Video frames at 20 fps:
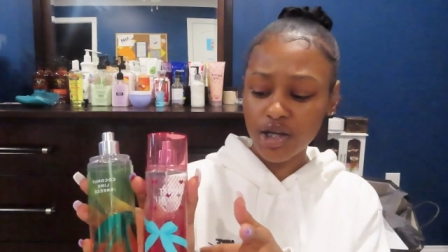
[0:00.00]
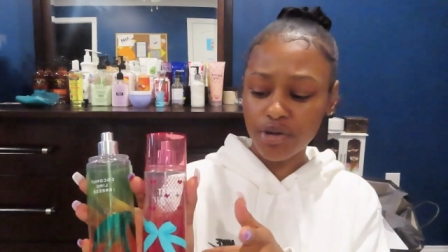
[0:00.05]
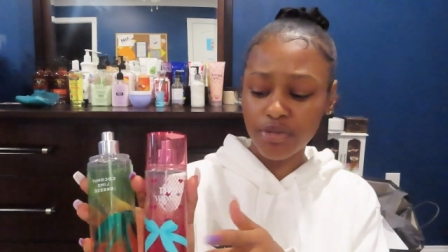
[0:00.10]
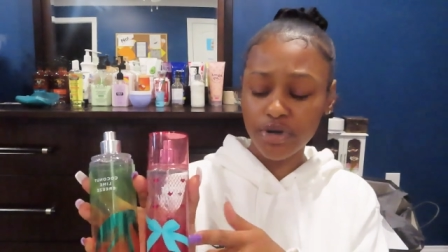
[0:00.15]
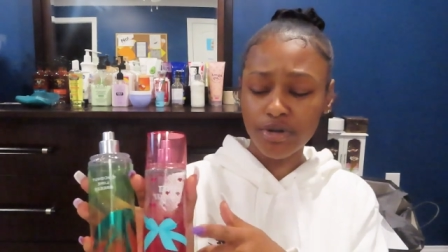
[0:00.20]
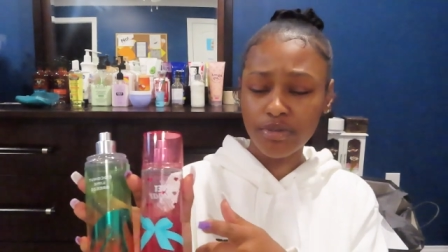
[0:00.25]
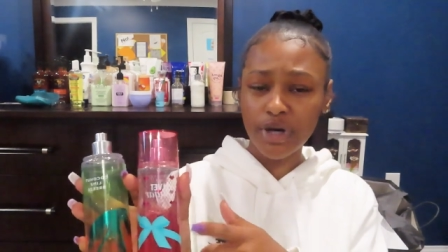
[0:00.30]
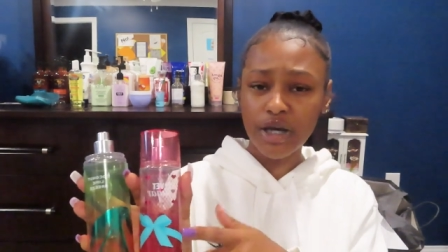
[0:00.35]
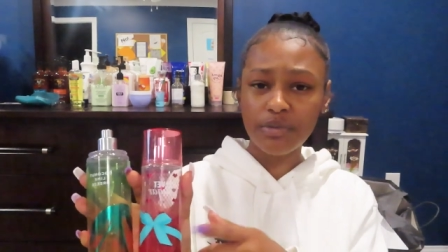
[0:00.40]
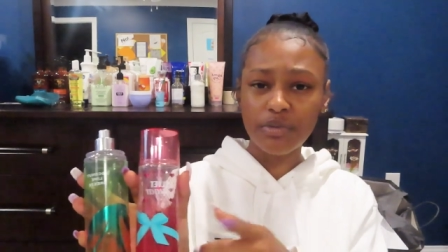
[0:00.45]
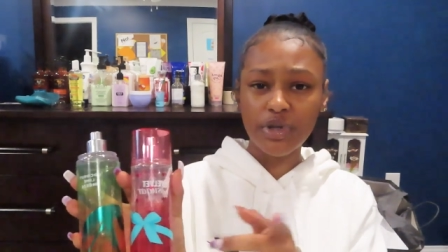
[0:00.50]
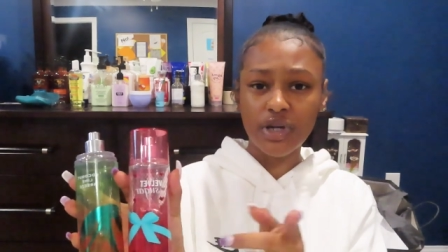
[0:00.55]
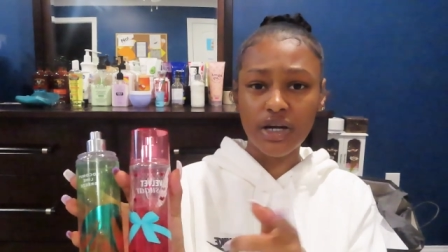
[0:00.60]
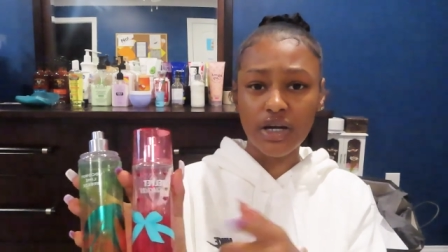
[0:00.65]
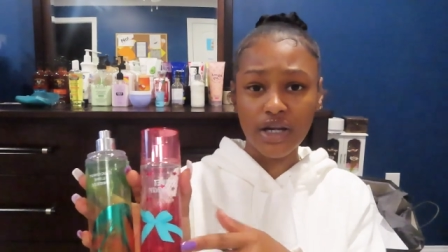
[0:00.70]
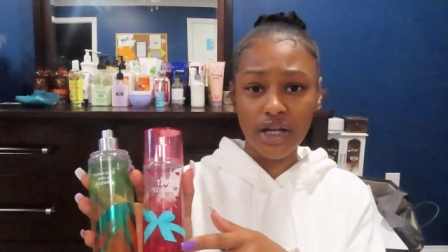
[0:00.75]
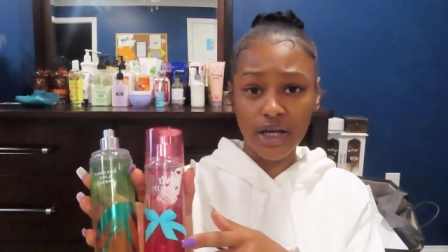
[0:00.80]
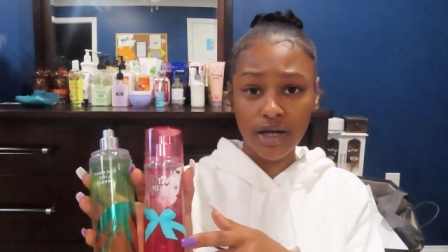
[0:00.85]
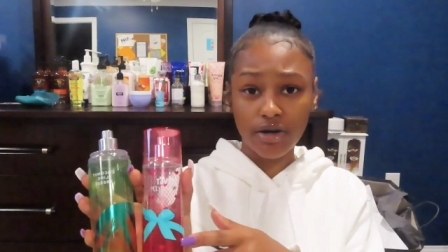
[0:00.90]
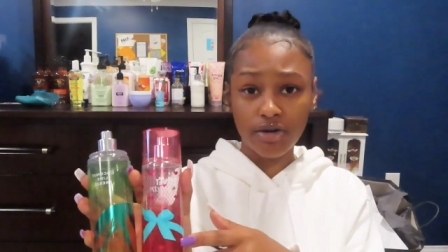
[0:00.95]
but it might be there
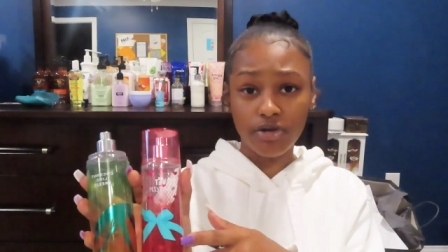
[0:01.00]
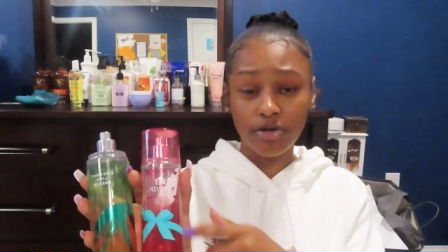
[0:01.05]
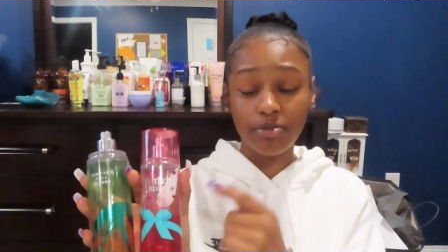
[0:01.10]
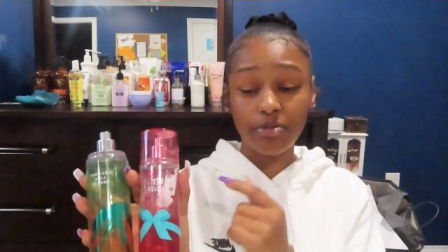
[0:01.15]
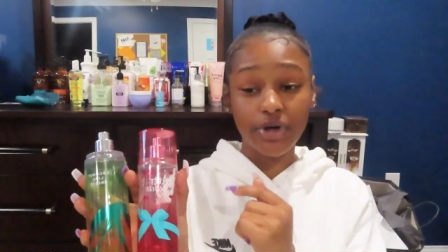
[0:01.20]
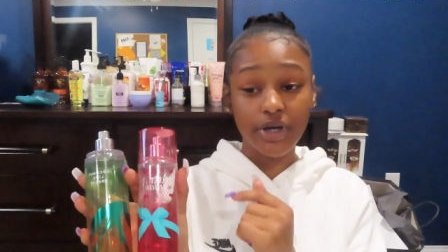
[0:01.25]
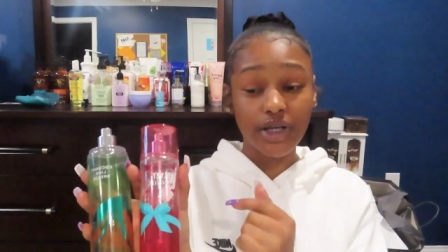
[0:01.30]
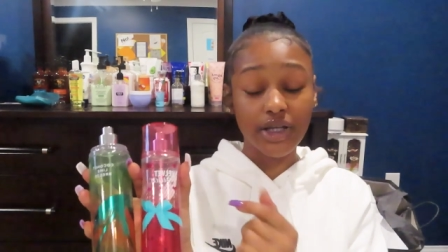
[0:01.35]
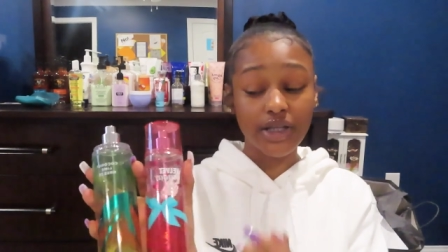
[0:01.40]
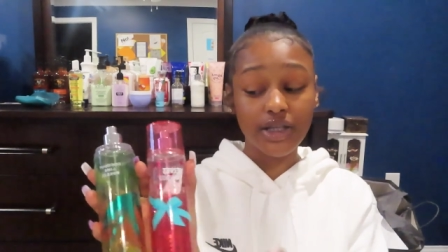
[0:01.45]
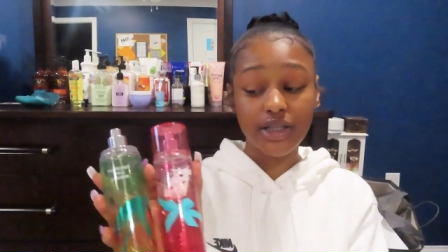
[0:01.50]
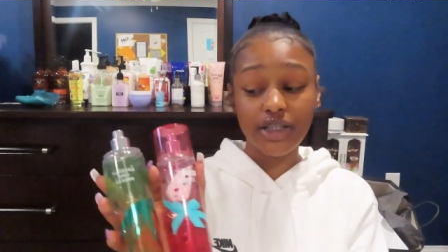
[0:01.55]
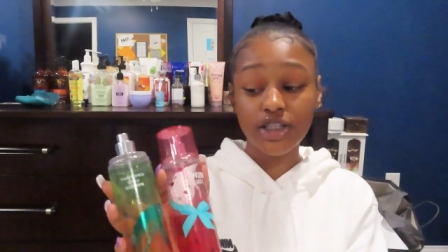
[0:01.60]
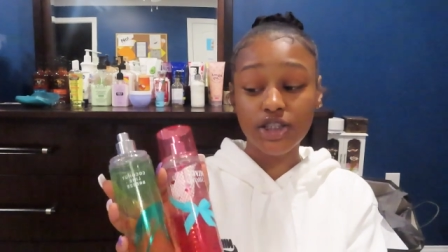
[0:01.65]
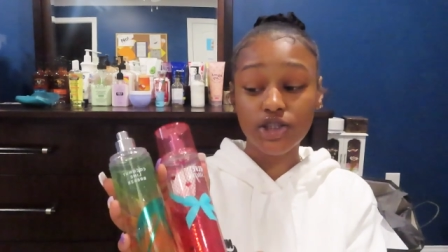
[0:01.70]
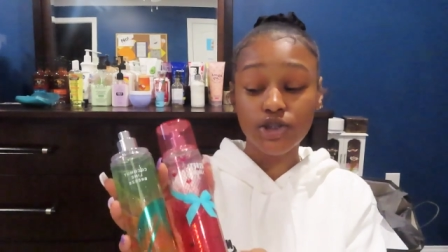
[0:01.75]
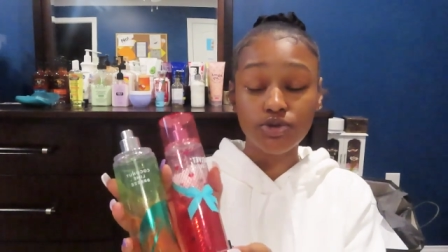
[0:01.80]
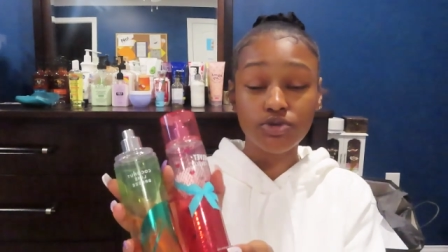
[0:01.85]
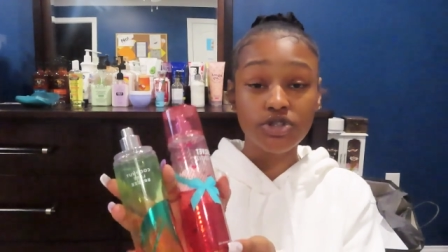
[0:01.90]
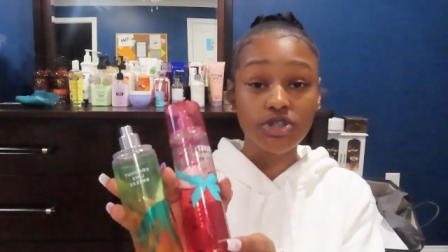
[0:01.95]
now but
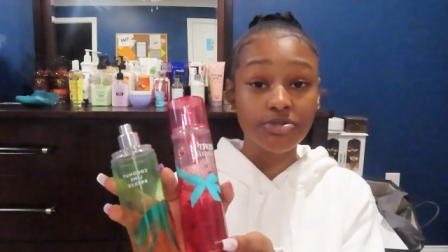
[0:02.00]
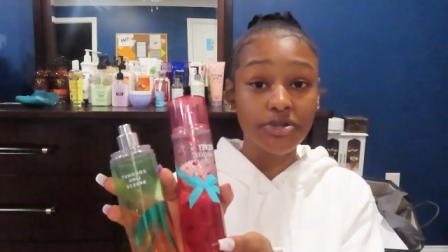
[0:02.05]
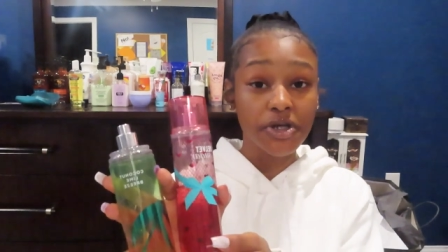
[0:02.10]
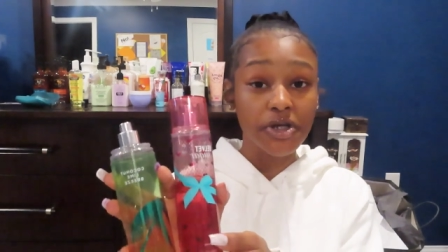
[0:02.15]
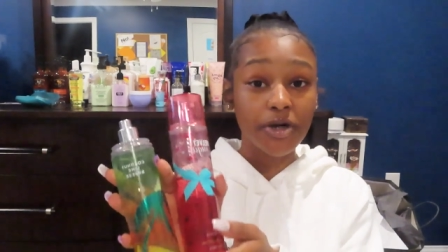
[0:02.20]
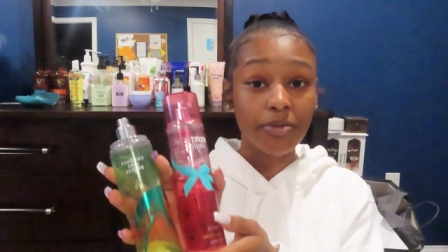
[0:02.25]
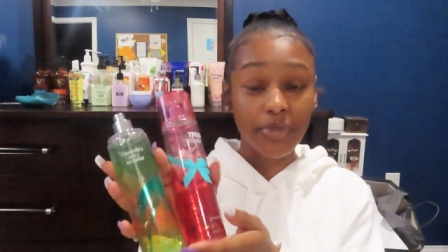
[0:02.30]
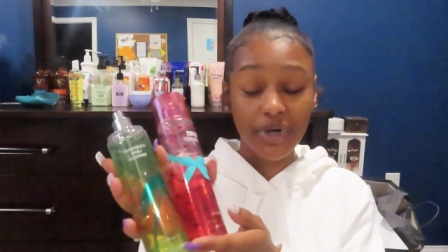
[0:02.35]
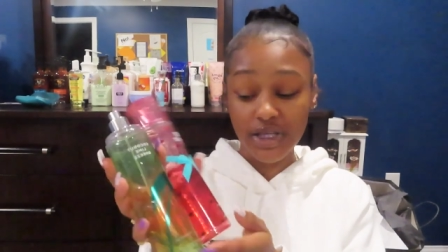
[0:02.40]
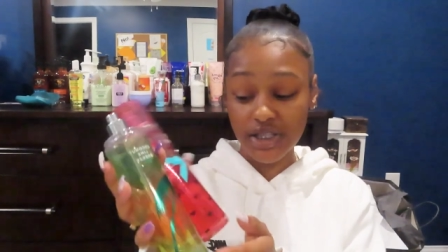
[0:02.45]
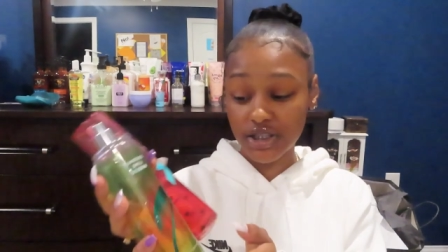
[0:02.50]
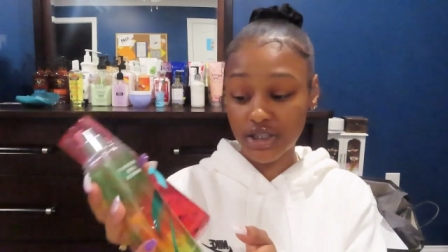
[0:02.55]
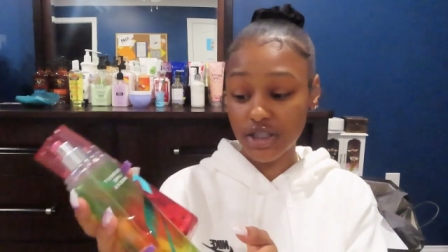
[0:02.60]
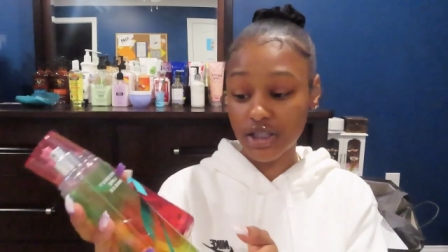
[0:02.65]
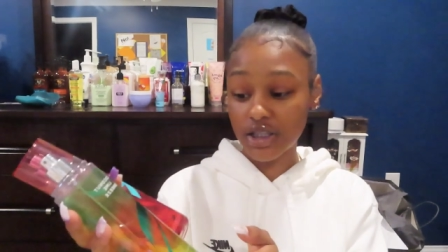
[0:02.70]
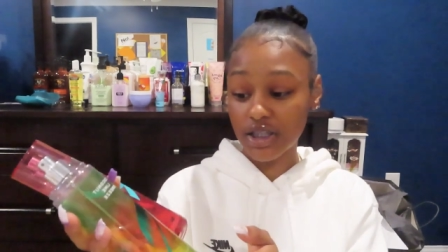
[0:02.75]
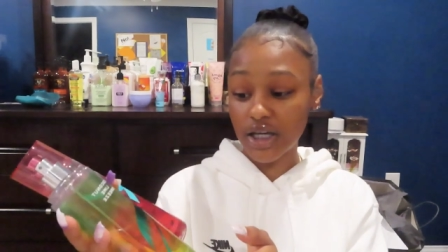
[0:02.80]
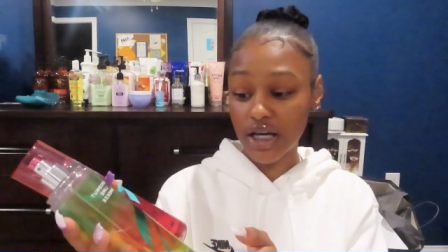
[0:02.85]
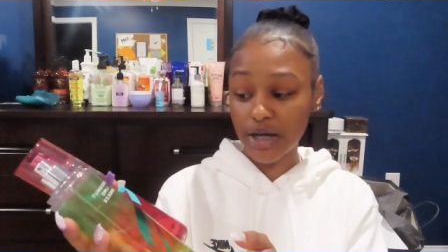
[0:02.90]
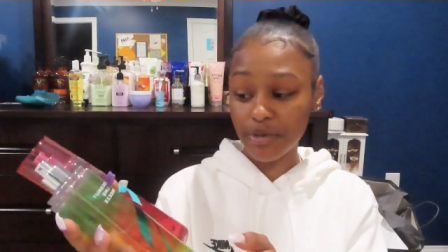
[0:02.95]
these two smell
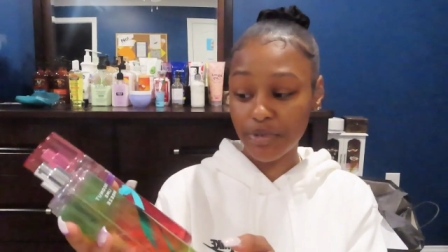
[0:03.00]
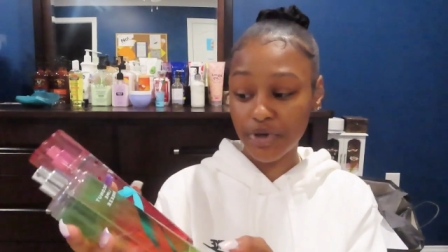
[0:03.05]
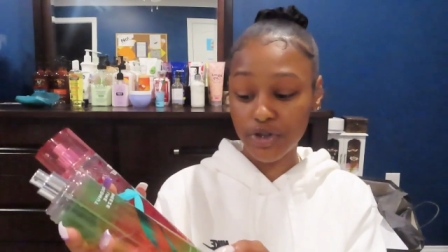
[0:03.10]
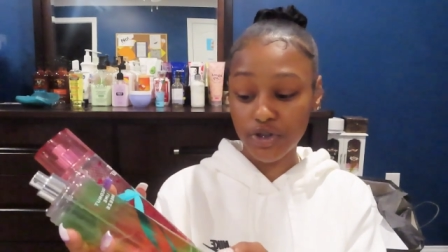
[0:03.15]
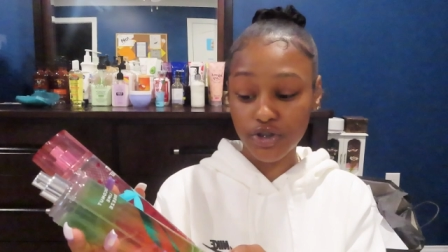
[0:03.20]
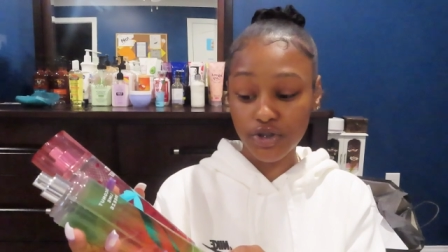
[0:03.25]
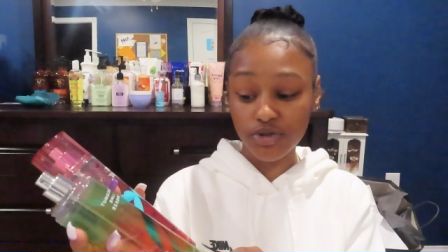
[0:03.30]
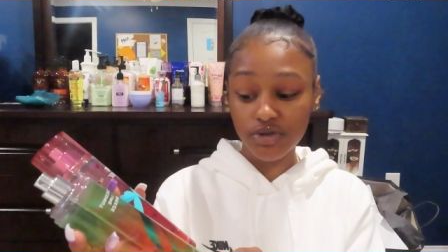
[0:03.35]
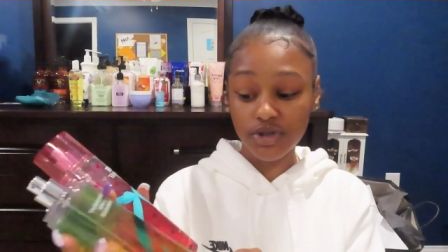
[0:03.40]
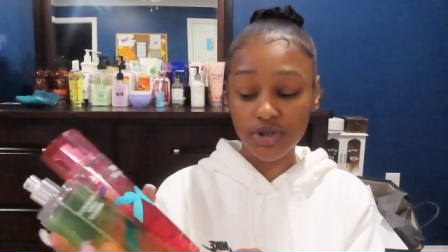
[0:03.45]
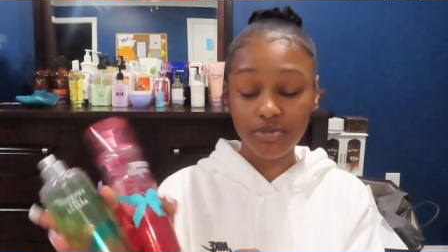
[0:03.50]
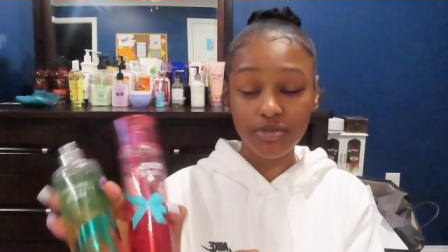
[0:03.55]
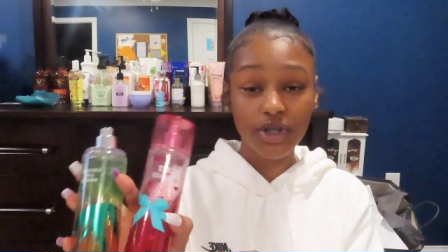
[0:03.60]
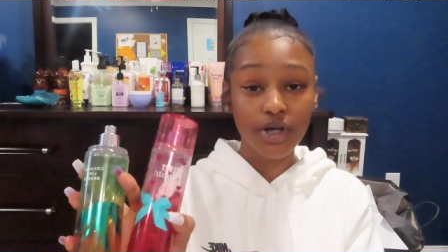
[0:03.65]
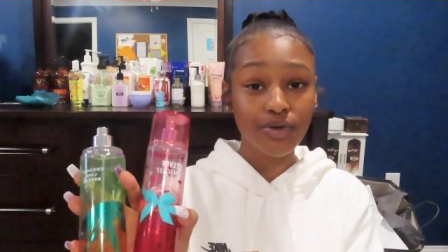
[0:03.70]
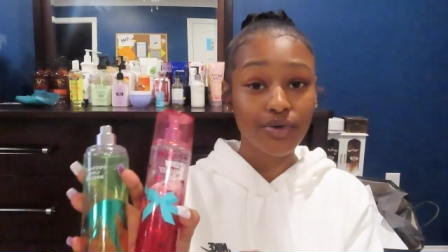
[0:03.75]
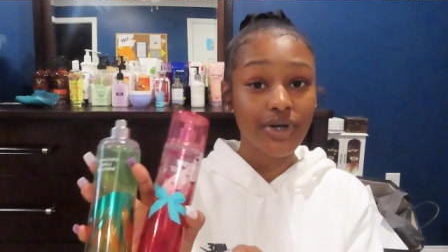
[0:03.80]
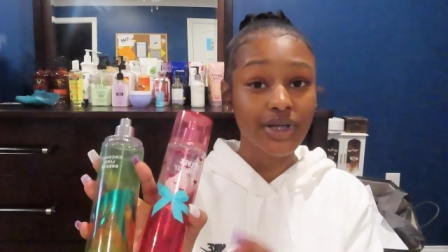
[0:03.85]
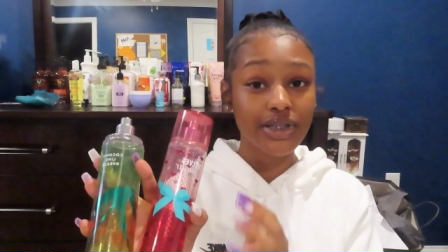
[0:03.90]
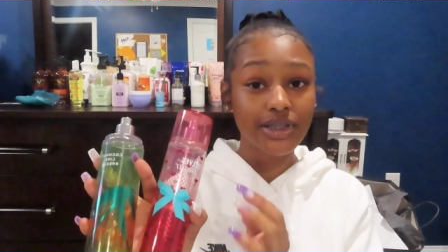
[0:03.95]
amazing i barely use them
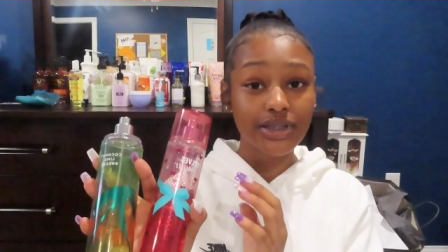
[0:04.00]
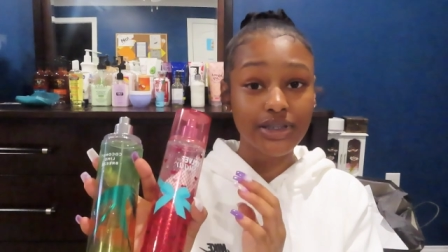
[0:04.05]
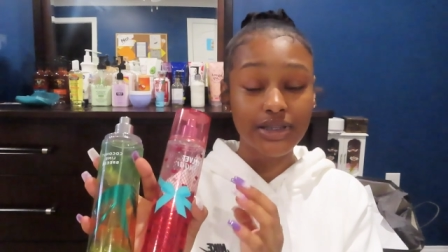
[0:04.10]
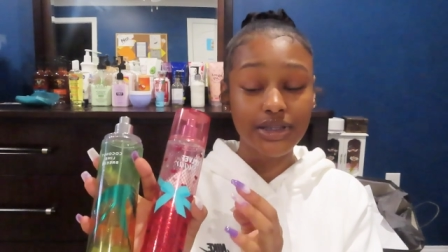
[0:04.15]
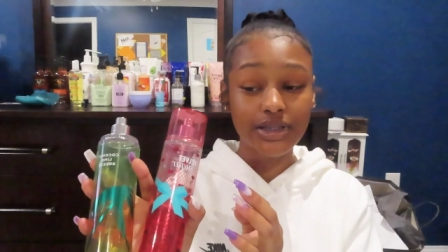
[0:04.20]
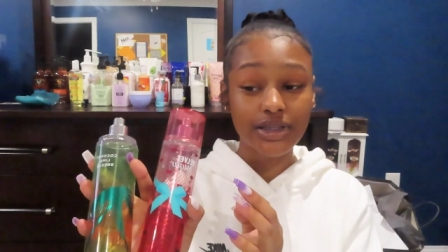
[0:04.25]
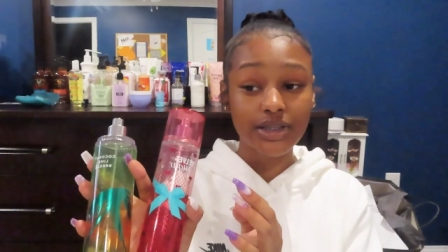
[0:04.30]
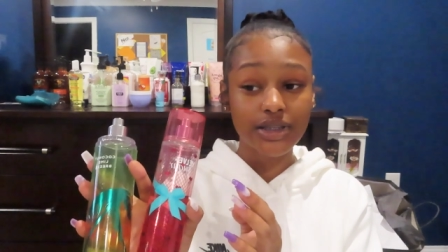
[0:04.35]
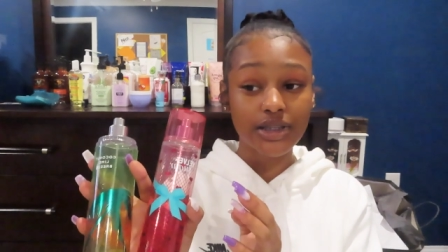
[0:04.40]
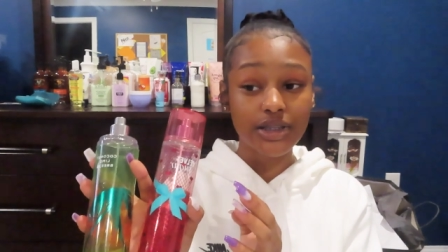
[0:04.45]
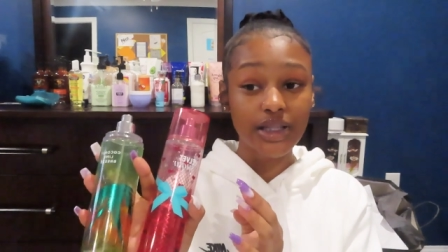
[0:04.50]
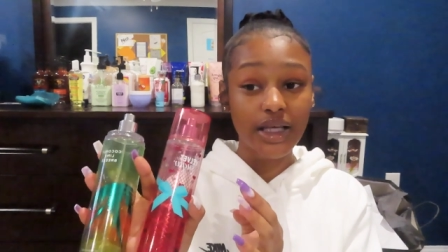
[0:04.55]
though because